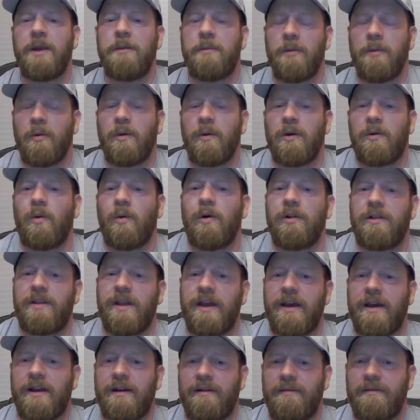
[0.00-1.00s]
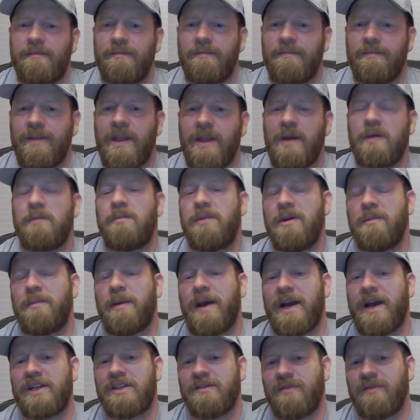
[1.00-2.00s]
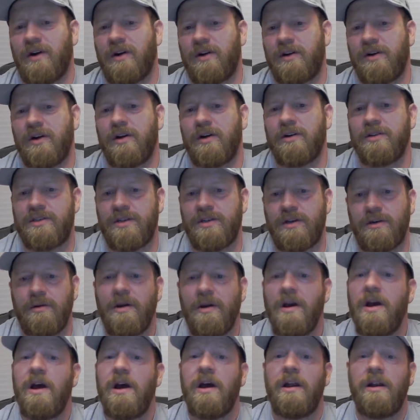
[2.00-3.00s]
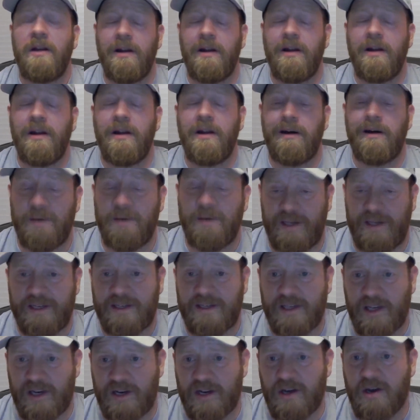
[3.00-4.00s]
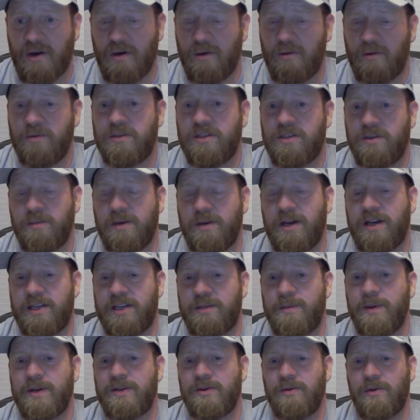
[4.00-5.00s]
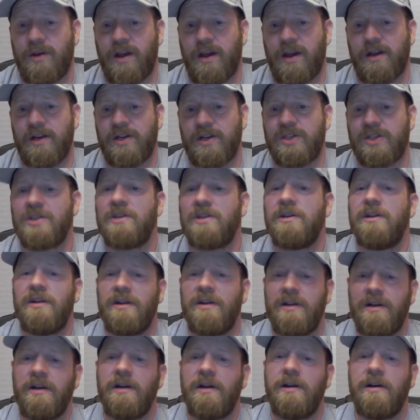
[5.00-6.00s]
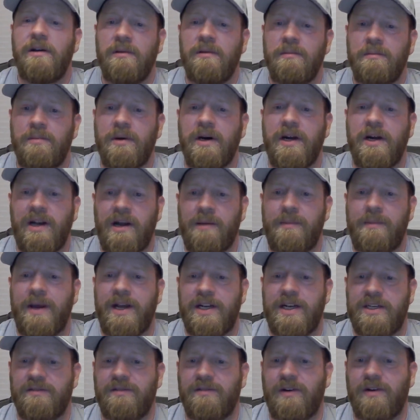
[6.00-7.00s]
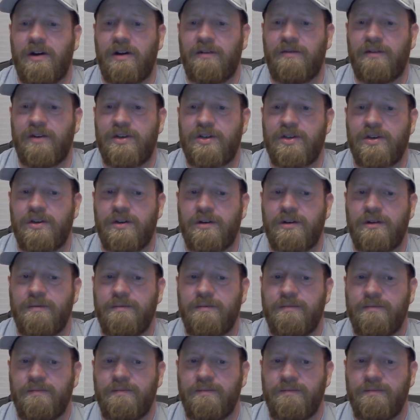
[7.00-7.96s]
people would want that. That would be a badge of honor also. Not as big as getting to own some kind of special cache, but a badge of honor for sure.